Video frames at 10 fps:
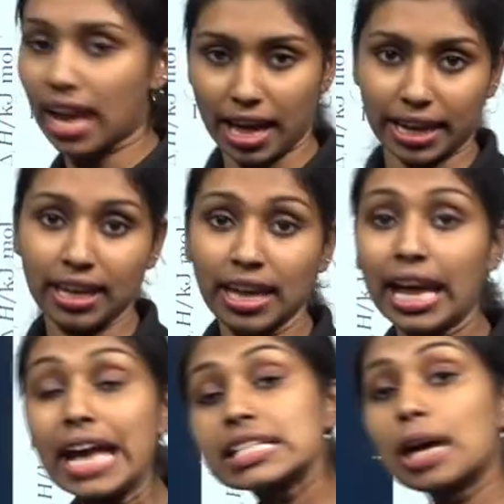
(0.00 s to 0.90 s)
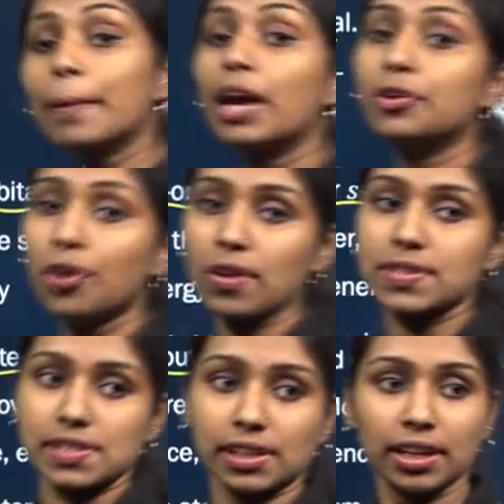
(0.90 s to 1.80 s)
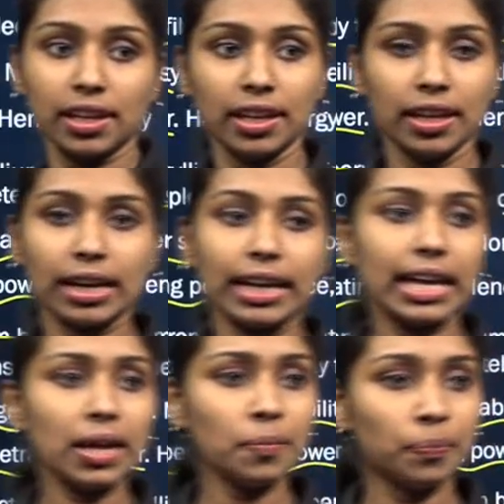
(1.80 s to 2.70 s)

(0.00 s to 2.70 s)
high as compared to oxygen. Clear?